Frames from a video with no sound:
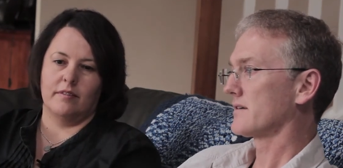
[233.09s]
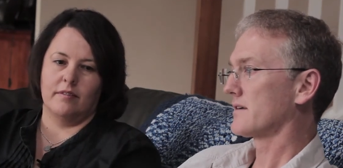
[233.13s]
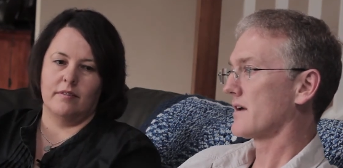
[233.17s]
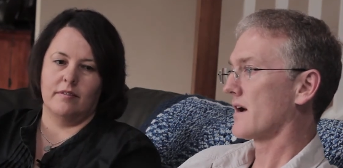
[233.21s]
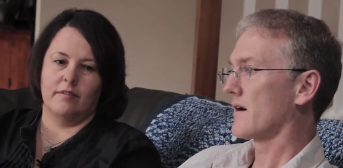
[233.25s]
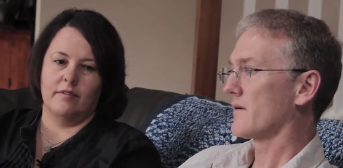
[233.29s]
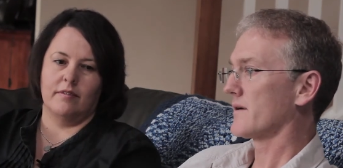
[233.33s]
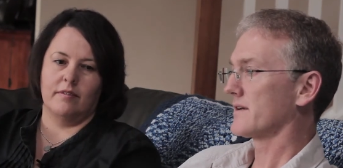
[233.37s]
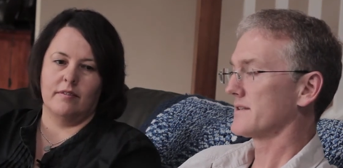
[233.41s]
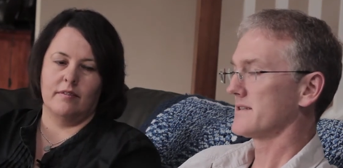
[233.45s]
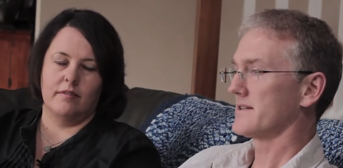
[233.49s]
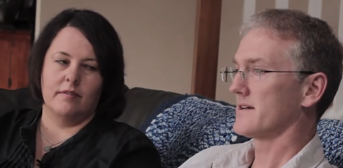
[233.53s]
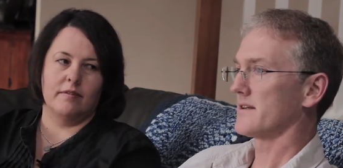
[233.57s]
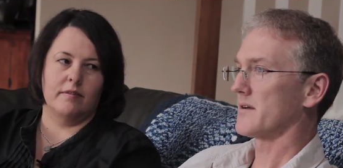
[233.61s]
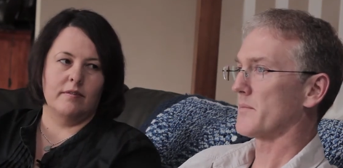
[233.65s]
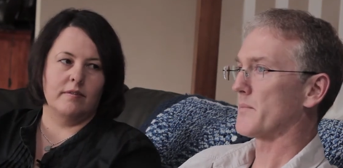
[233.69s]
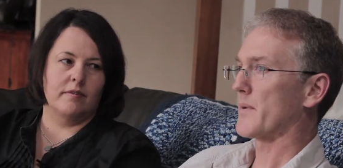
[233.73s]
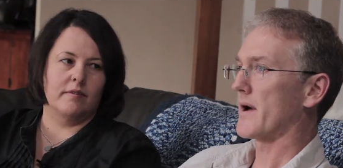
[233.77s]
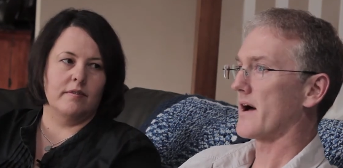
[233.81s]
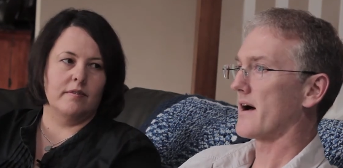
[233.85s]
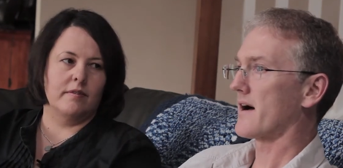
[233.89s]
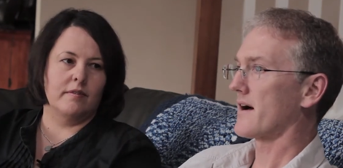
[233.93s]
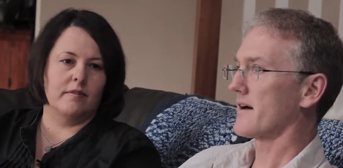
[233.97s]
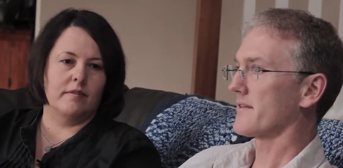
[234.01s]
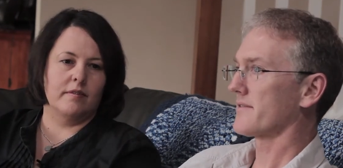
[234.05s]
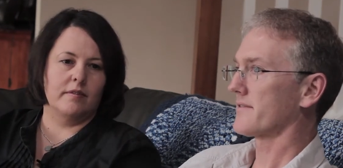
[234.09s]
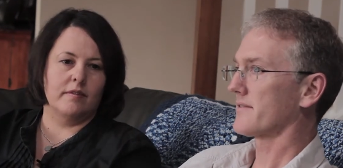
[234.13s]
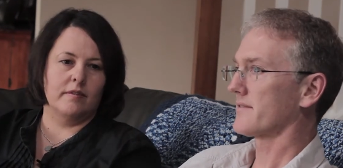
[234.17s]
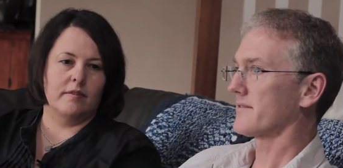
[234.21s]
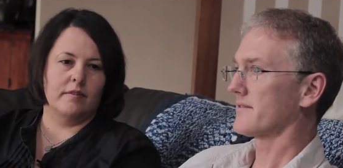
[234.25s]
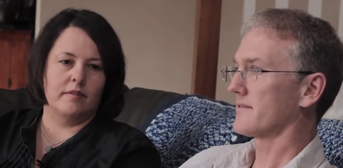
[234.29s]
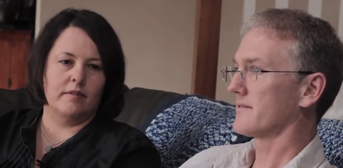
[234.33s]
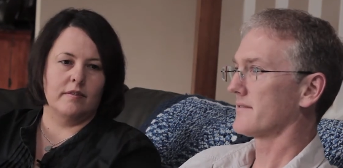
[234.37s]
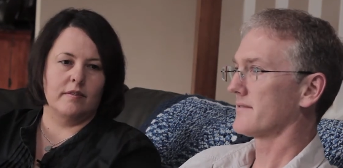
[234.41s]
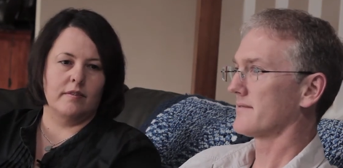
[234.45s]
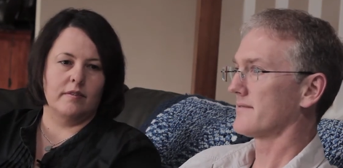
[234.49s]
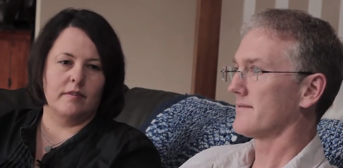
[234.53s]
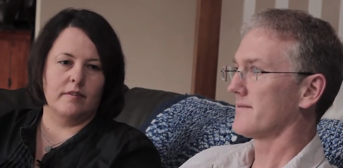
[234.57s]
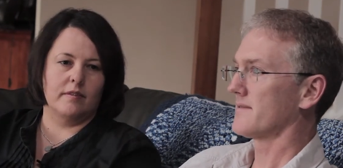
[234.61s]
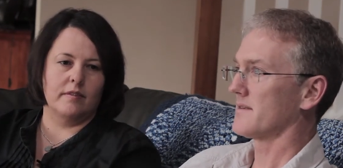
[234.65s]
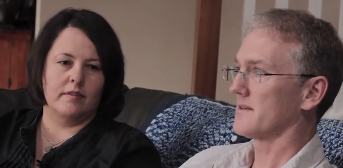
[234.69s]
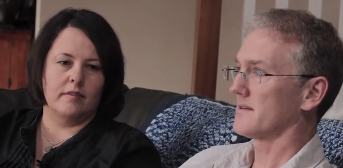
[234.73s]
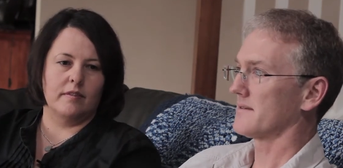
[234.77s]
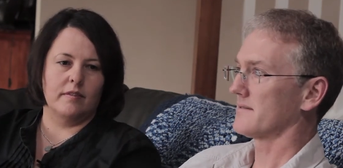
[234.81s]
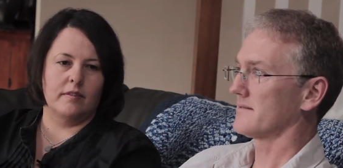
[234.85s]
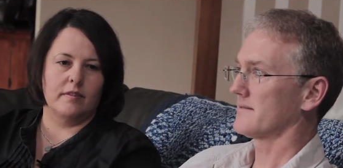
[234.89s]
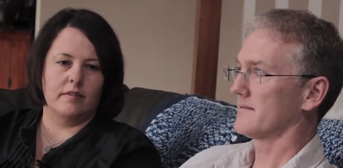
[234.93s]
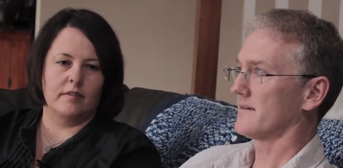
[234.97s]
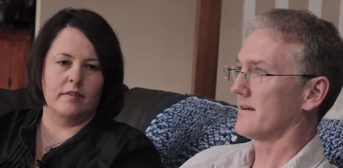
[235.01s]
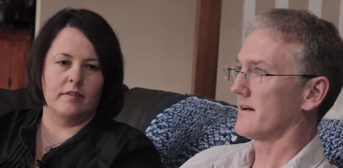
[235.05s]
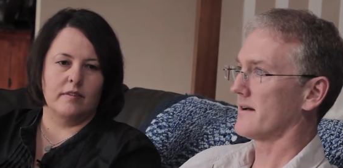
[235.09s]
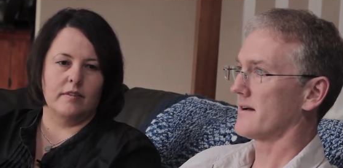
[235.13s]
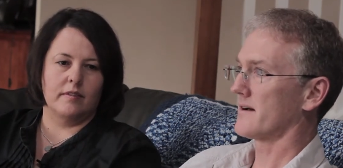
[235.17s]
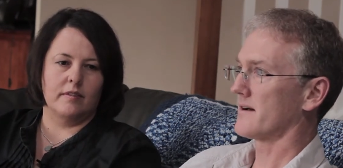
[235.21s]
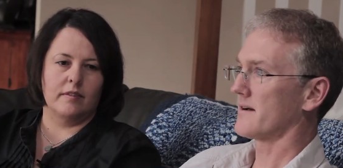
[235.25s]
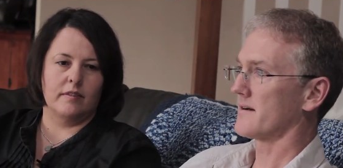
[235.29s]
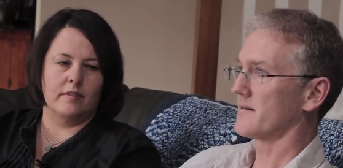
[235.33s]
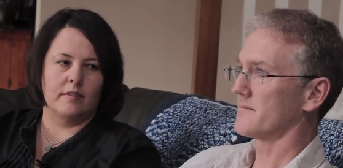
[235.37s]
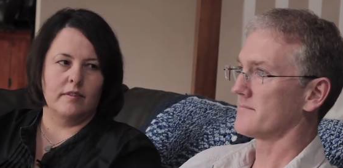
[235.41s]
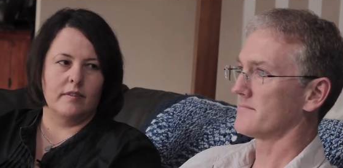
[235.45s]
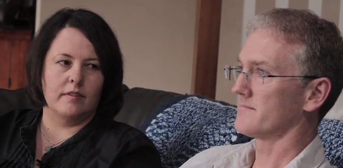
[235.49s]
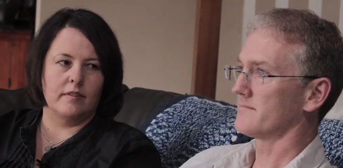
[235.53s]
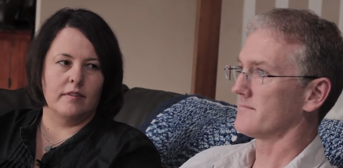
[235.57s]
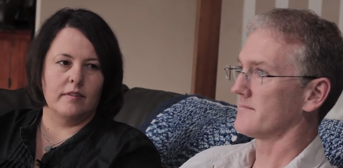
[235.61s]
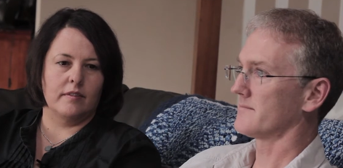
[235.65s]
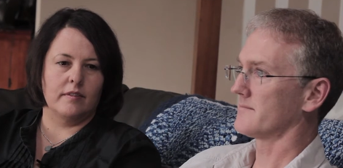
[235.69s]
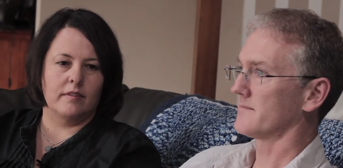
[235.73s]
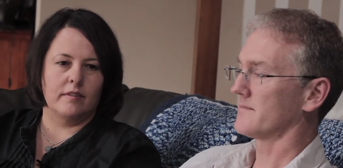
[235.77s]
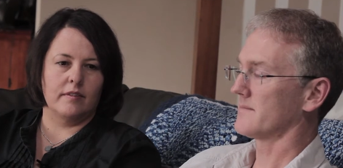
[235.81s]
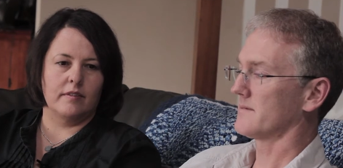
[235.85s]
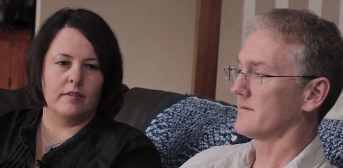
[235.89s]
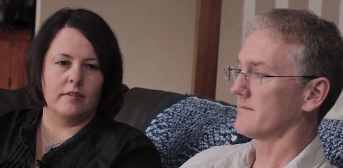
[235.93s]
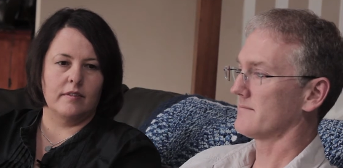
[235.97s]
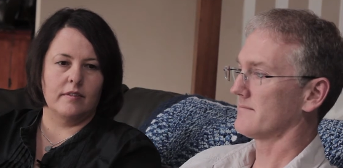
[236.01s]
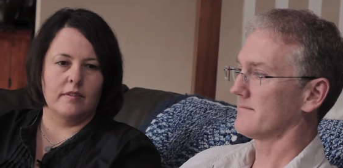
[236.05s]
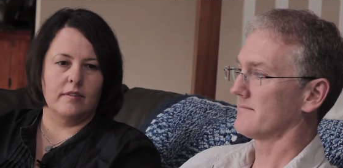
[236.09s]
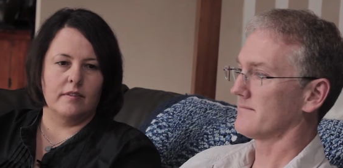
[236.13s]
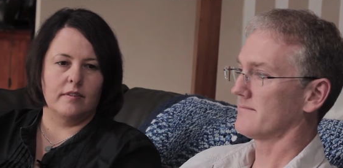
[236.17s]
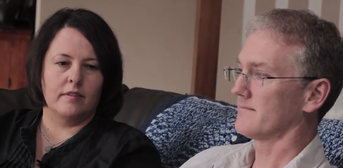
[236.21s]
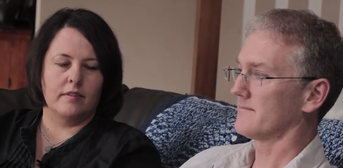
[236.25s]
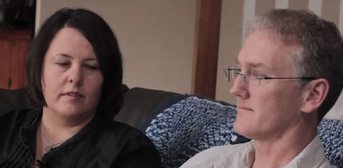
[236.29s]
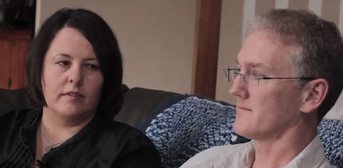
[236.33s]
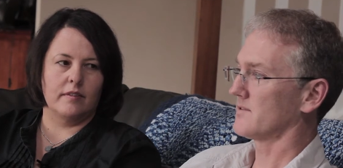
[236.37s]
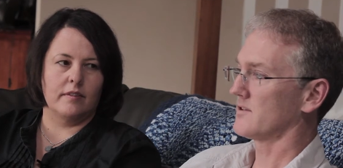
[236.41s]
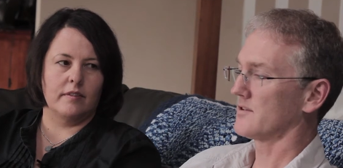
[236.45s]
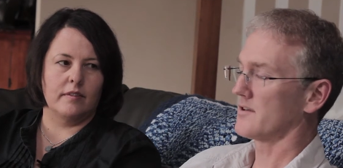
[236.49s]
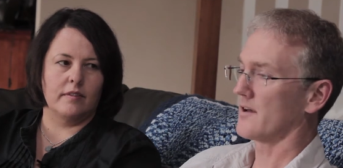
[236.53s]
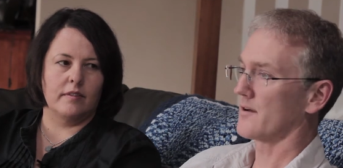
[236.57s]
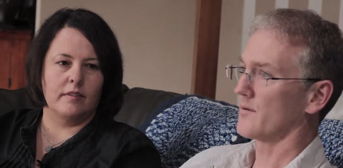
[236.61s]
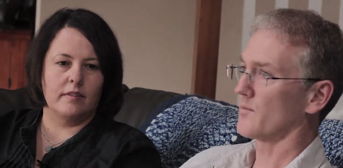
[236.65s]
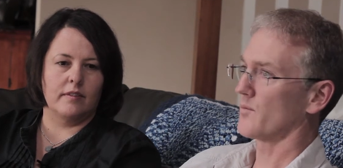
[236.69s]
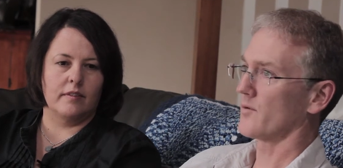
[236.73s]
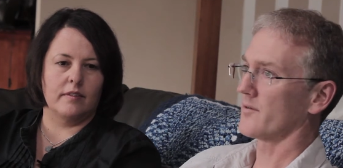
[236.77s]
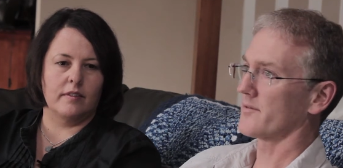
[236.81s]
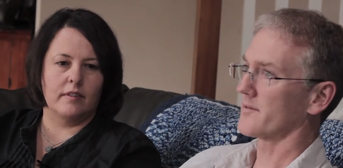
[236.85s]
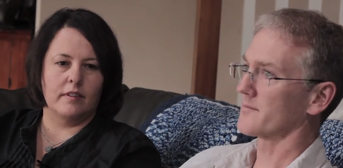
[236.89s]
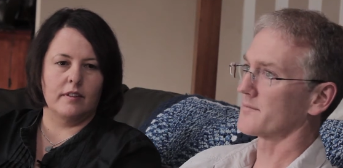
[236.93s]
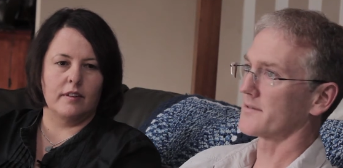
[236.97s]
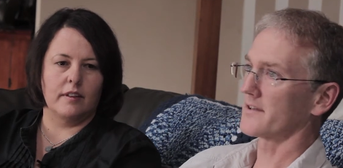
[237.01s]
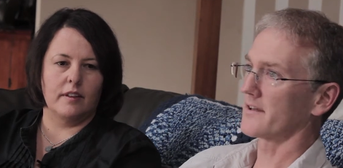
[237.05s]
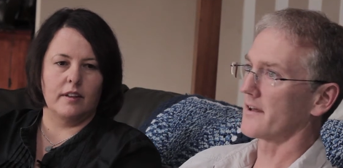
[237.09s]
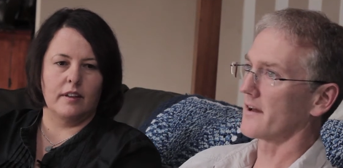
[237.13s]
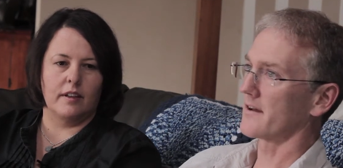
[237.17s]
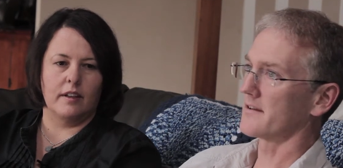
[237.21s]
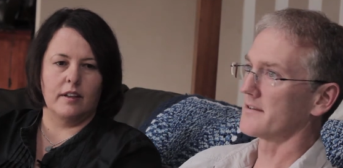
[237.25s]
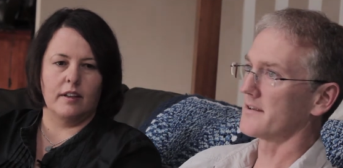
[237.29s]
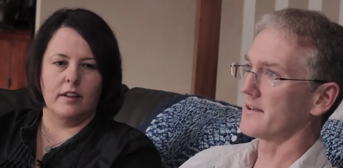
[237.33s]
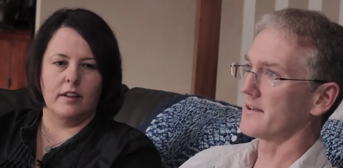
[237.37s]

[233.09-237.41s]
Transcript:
Speaker 1: going down a path that um, you don't want them to go